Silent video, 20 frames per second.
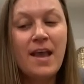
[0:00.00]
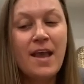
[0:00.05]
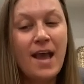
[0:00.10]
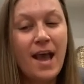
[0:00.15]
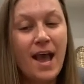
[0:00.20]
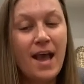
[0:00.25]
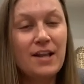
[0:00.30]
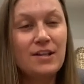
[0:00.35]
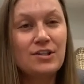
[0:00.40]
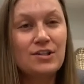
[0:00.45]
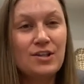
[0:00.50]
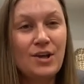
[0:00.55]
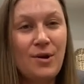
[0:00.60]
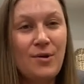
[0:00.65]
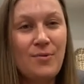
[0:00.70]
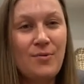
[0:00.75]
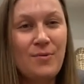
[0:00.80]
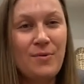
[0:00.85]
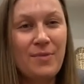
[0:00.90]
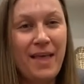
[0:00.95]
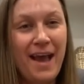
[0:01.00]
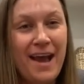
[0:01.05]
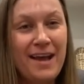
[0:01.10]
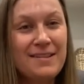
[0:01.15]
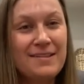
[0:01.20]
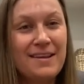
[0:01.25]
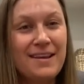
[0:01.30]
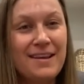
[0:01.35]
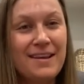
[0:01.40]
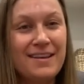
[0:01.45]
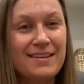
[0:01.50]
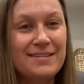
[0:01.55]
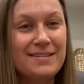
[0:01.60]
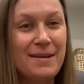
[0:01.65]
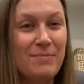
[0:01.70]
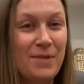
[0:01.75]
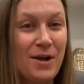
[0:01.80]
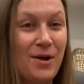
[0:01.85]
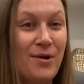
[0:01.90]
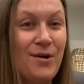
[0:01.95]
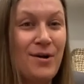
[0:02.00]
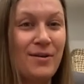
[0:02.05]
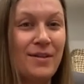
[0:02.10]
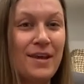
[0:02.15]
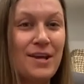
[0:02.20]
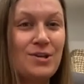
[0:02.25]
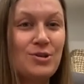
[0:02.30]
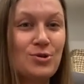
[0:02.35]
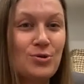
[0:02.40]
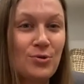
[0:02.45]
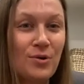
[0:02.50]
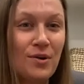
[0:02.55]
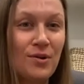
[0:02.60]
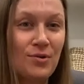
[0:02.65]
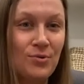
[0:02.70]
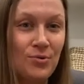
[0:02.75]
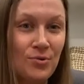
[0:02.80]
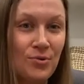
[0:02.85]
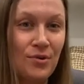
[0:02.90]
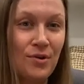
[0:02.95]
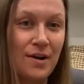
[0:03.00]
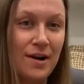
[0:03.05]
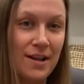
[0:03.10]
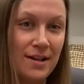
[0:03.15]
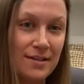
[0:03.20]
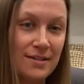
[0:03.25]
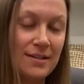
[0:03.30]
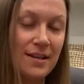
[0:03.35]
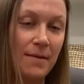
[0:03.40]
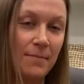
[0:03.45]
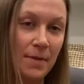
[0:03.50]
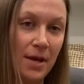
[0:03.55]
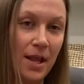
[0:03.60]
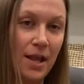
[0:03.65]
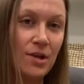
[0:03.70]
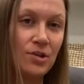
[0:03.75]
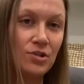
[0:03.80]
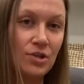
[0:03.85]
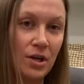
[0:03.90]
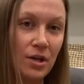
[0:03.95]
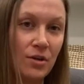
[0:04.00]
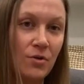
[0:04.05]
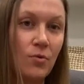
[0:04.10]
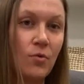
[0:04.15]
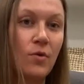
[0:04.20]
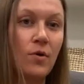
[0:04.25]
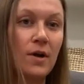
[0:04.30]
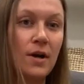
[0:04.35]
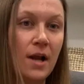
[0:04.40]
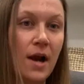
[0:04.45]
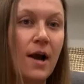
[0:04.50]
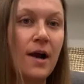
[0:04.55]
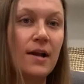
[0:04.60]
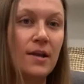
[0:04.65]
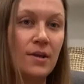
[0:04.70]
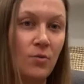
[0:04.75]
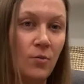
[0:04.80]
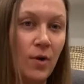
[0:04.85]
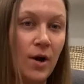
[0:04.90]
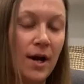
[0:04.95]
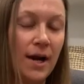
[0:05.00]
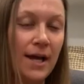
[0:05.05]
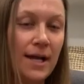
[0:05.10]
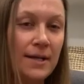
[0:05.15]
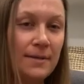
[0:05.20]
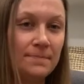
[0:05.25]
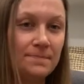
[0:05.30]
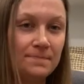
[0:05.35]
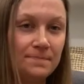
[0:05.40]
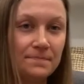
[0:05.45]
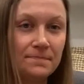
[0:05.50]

And so that is something called intrauterine insemination, or an IUI.